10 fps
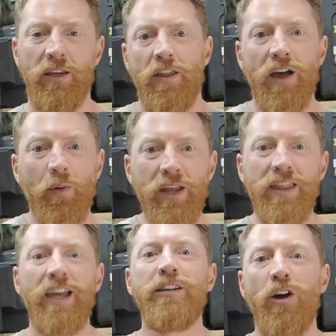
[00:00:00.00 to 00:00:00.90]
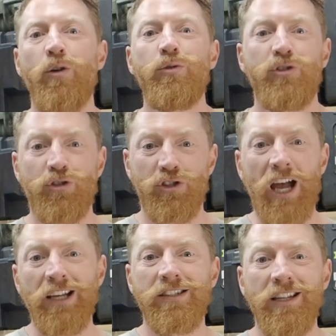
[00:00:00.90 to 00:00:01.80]
That way they know to just
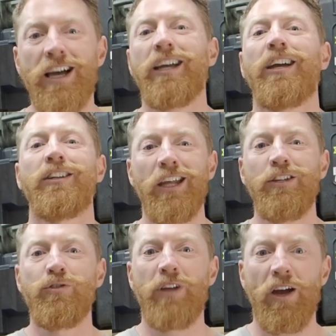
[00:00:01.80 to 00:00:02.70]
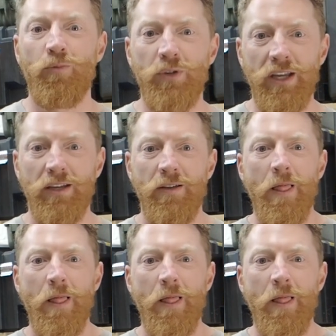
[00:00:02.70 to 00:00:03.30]
hang slack and let you get on with it.